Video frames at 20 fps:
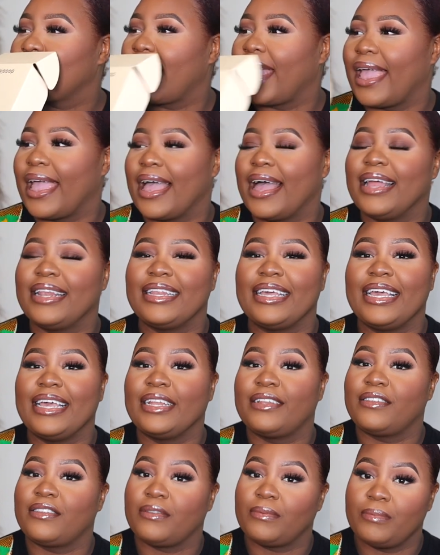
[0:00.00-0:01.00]
and
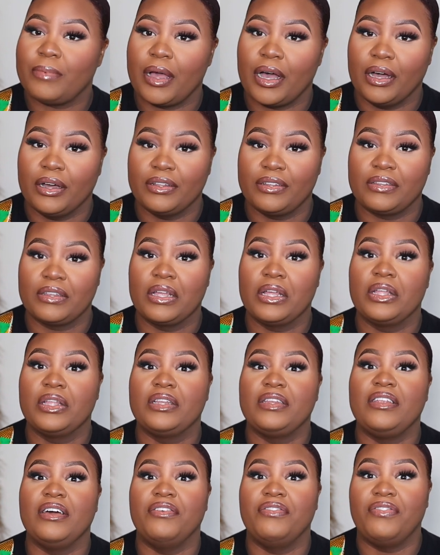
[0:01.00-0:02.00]
it smells
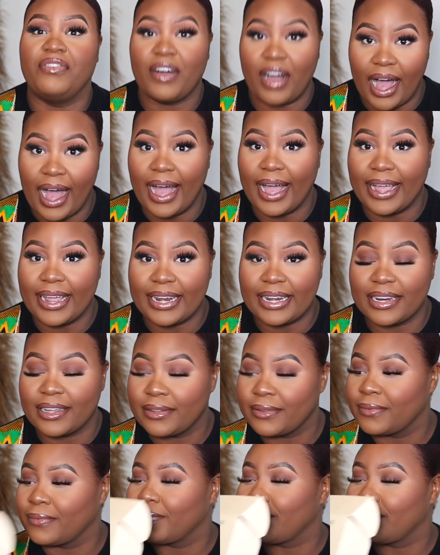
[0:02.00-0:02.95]
divine.